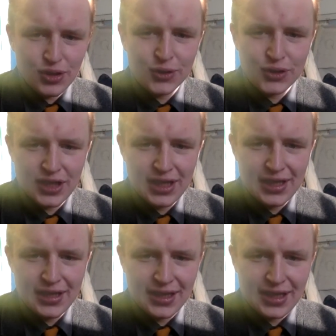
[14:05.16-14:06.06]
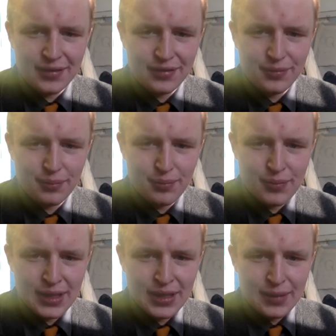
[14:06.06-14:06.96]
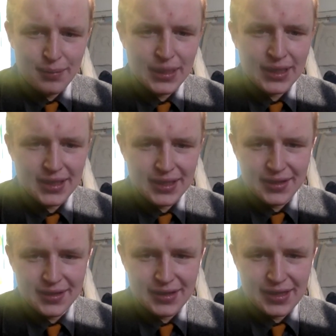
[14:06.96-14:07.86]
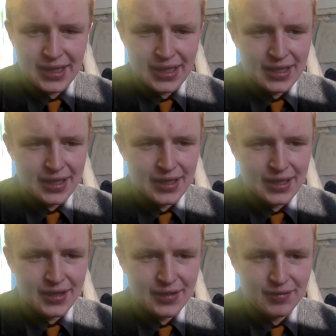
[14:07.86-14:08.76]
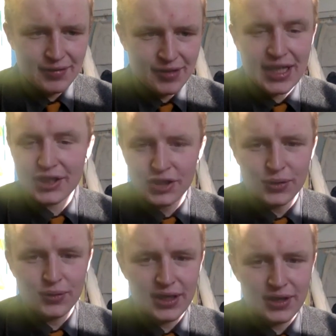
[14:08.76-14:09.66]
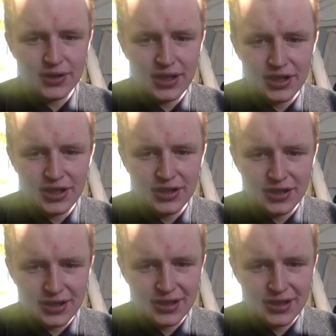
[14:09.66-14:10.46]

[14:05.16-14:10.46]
say in the kind of big uh, national radio stations